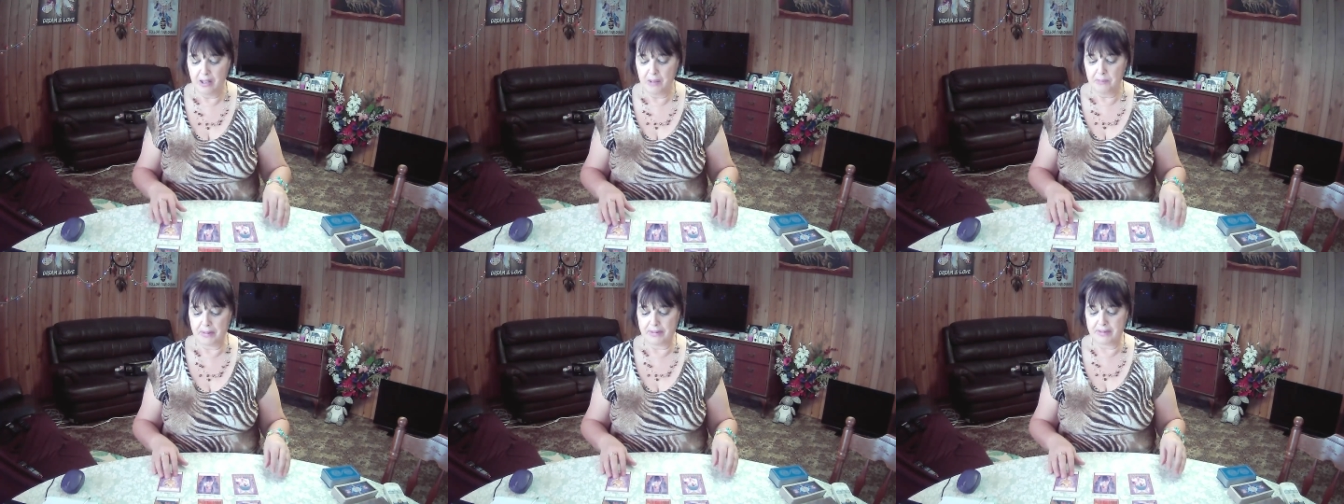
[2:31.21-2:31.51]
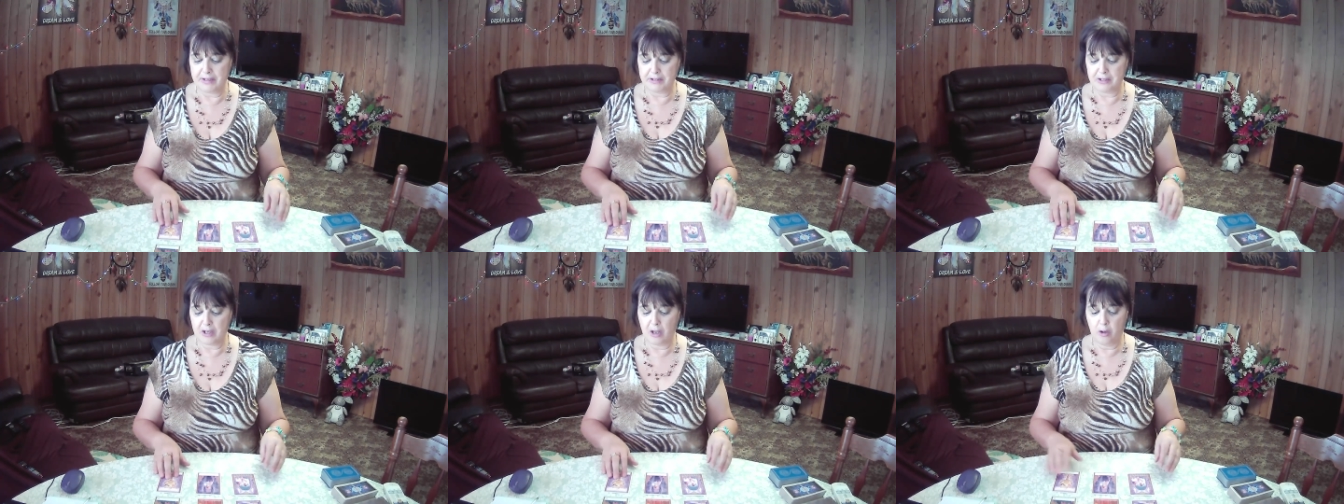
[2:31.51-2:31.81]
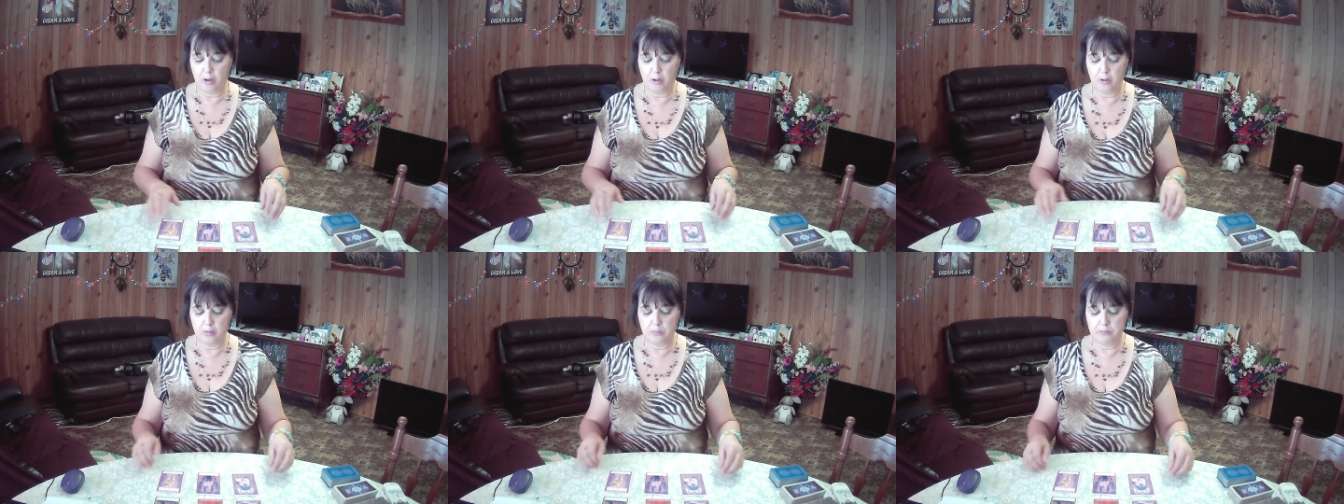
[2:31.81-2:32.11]
but there's a
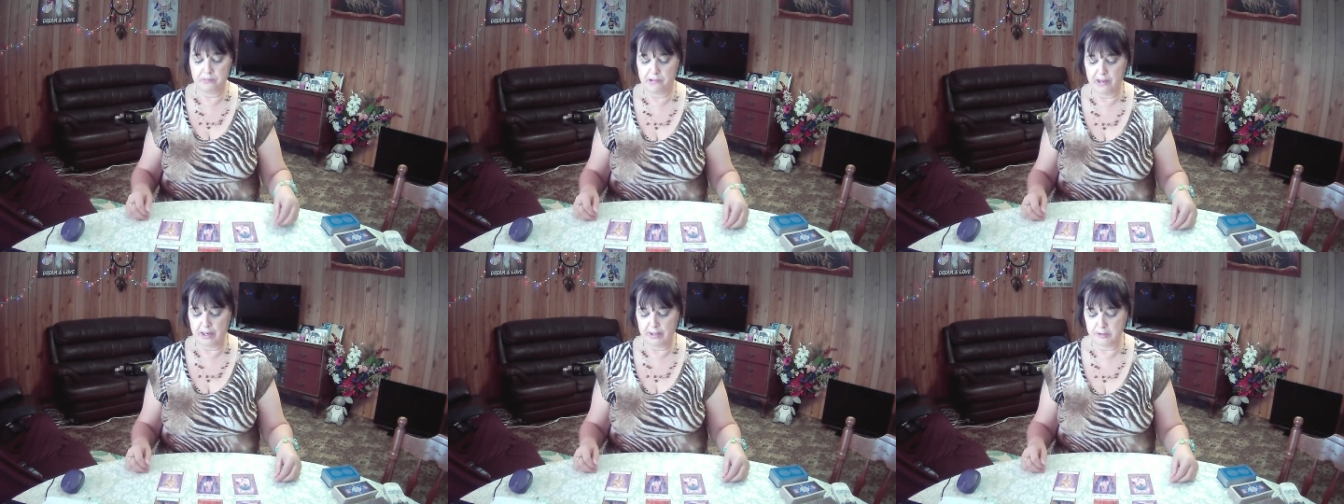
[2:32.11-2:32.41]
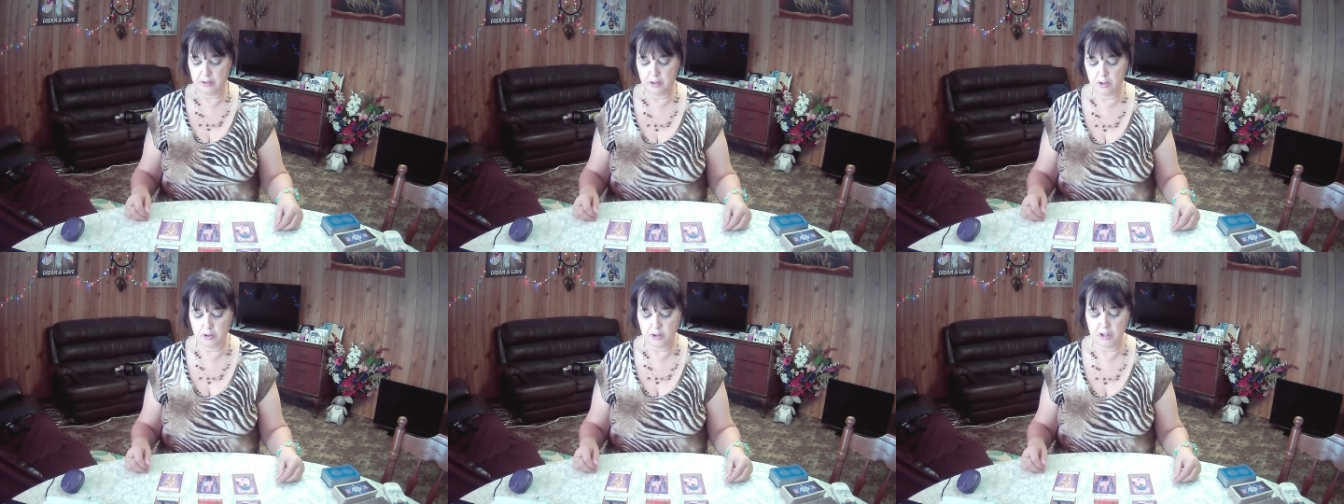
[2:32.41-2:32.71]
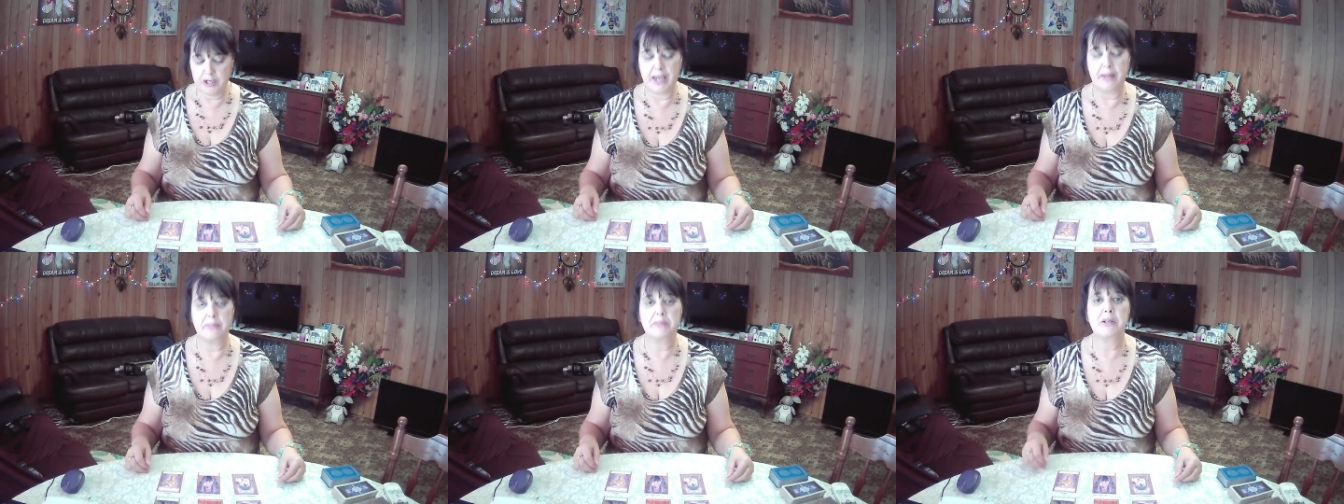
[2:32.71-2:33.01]
whole brand new
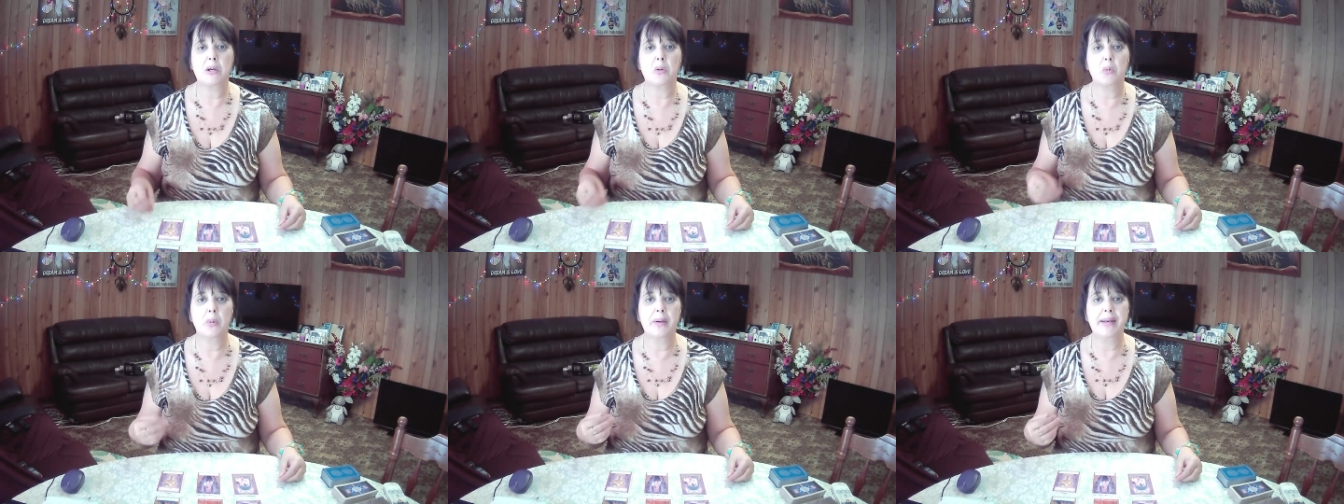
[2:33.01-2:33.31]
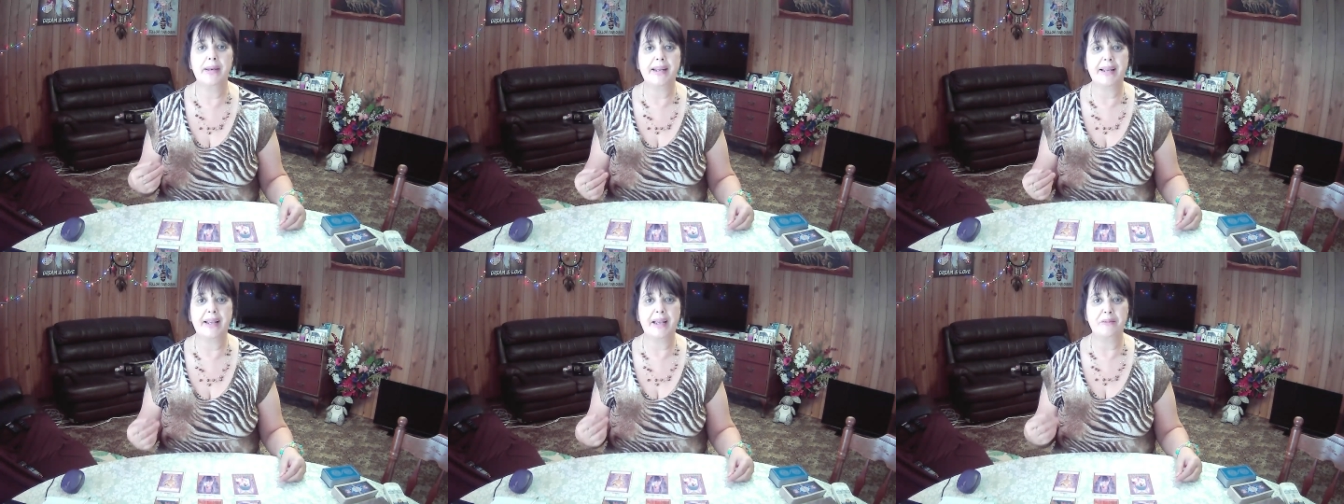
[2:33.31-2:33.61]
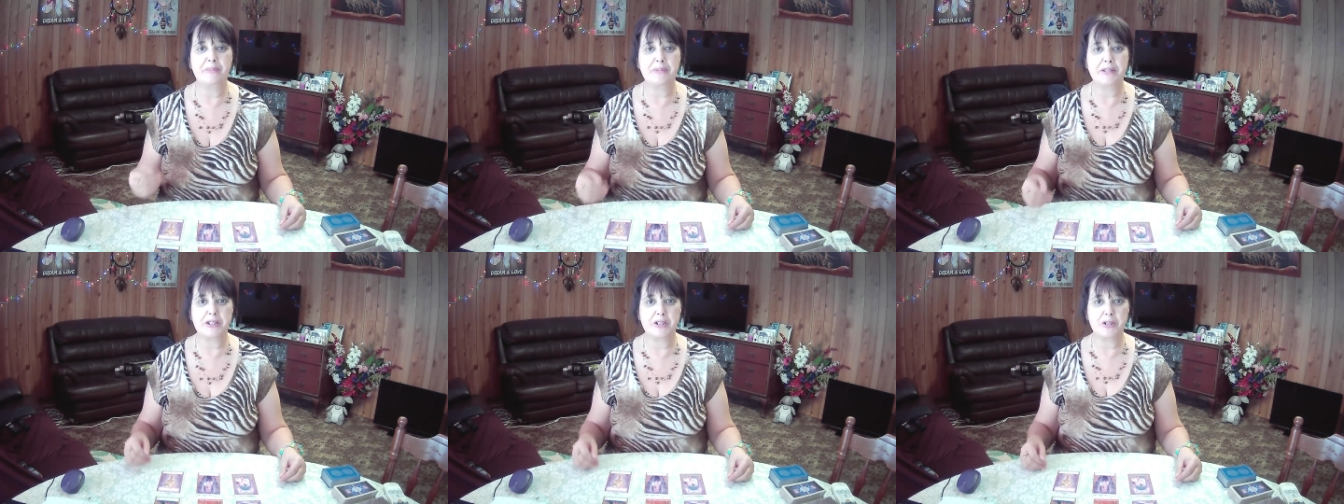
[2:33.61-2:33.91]
chapter when it
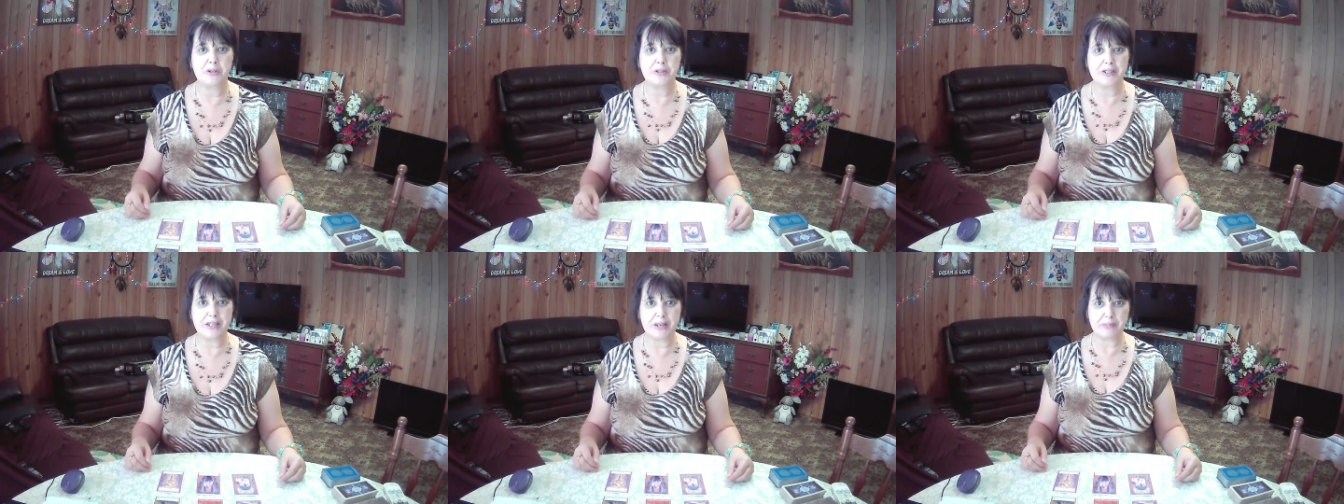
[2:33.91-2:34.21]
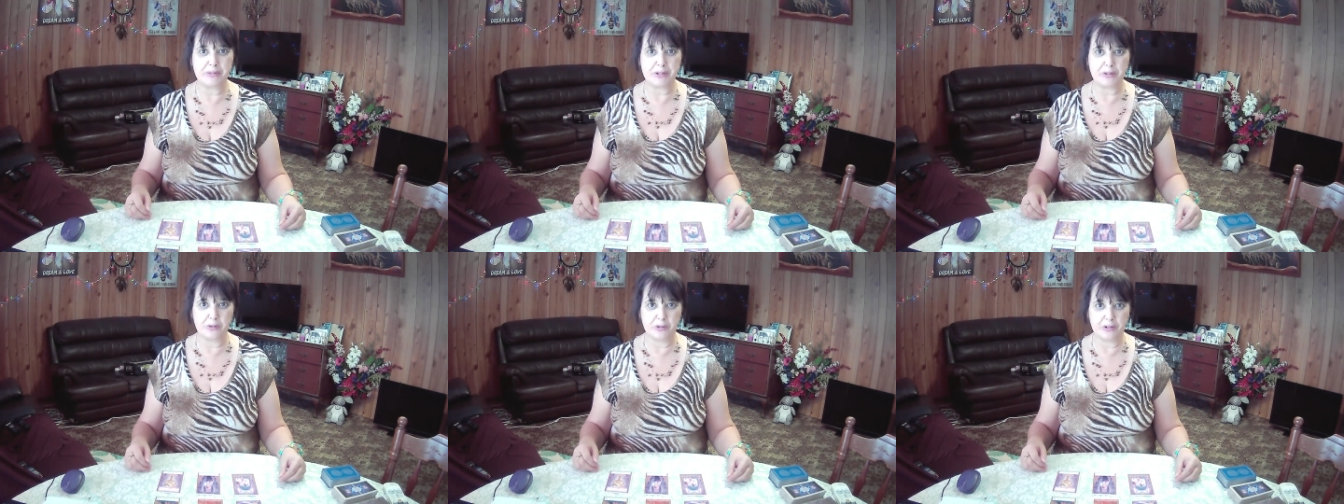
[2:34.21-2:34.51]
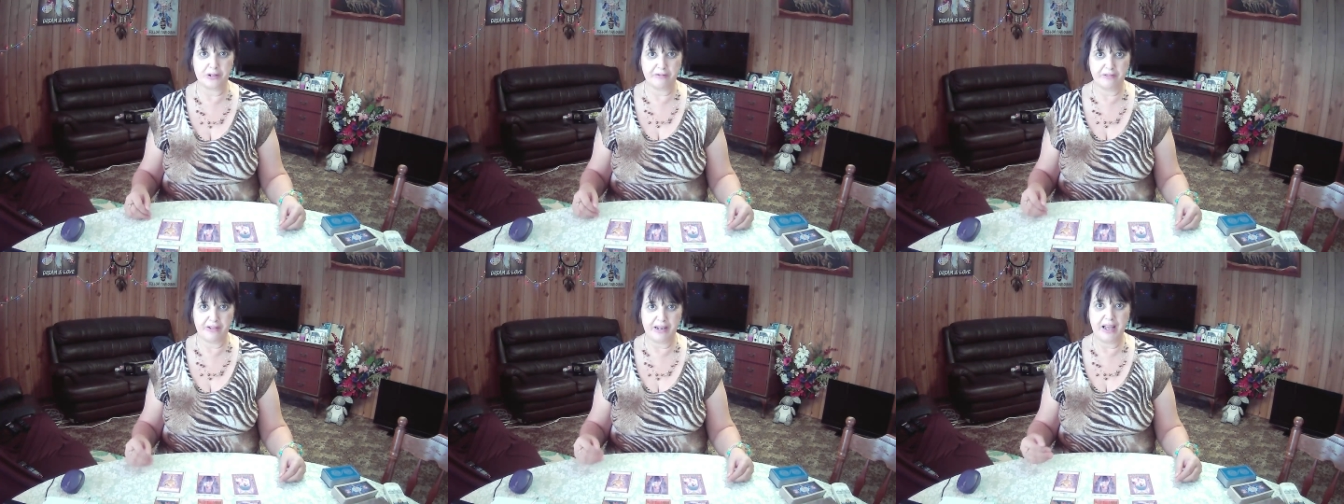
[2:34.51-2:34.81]
comes to some sort
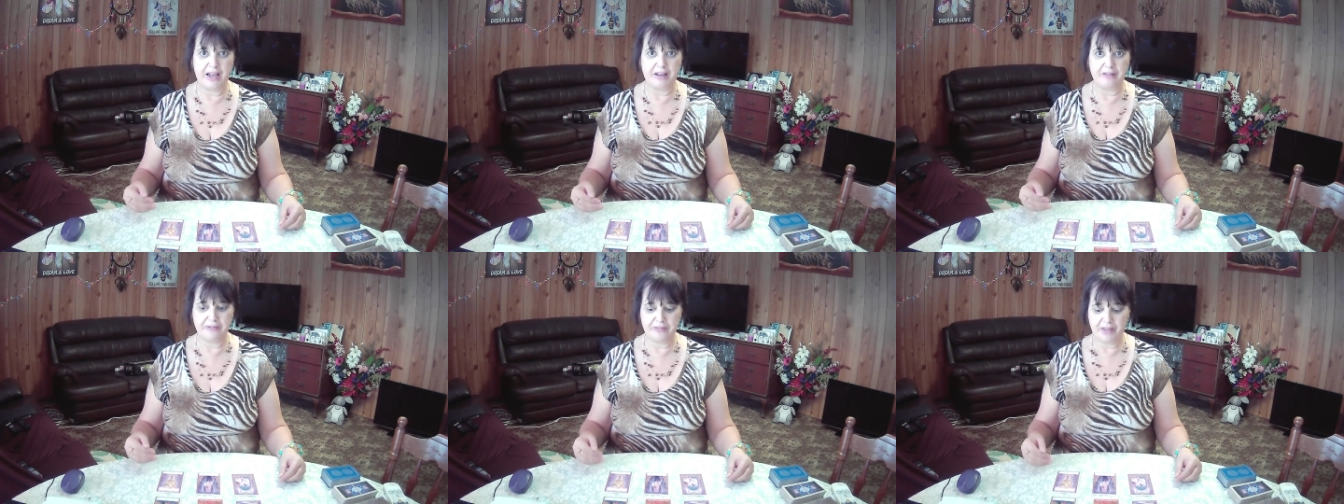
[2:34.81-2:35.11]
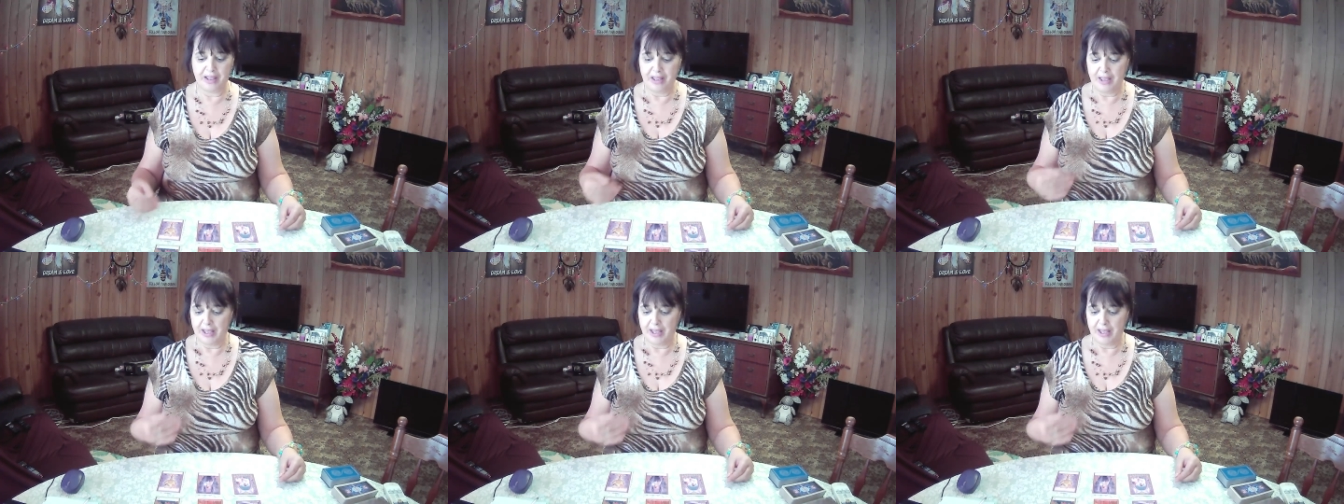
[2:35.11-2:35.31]
of love.